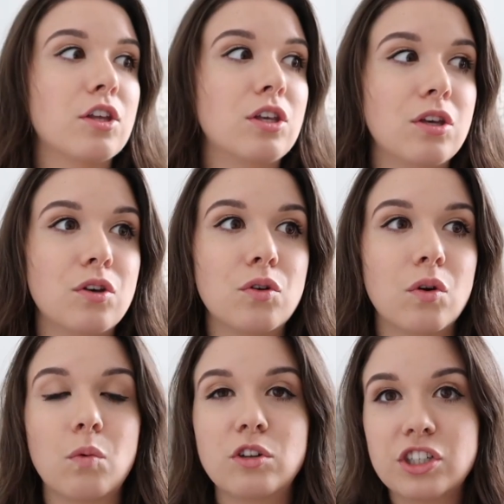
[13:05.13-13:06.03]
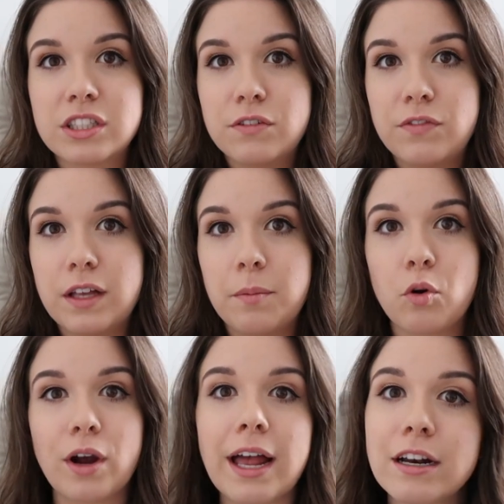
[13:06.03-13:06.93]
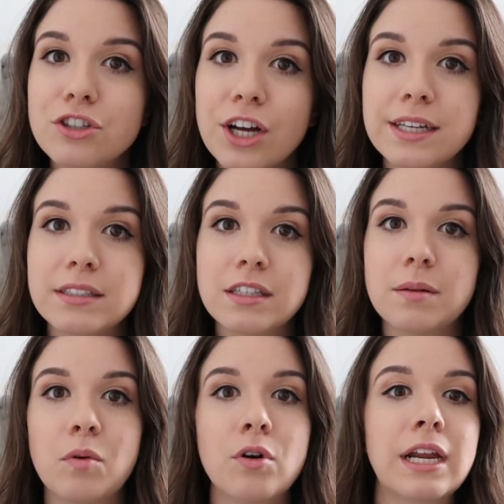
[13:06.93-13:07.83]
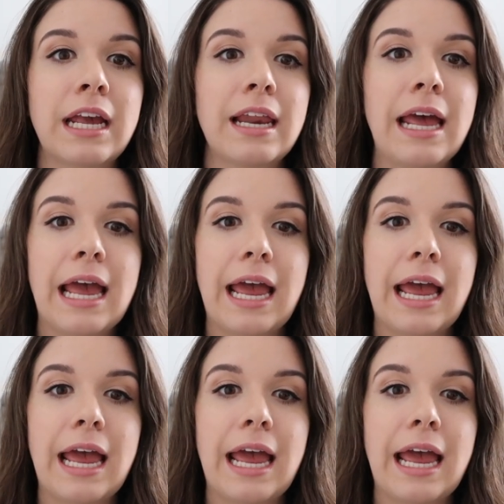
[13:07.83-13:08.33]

You will just feel more energized in the morning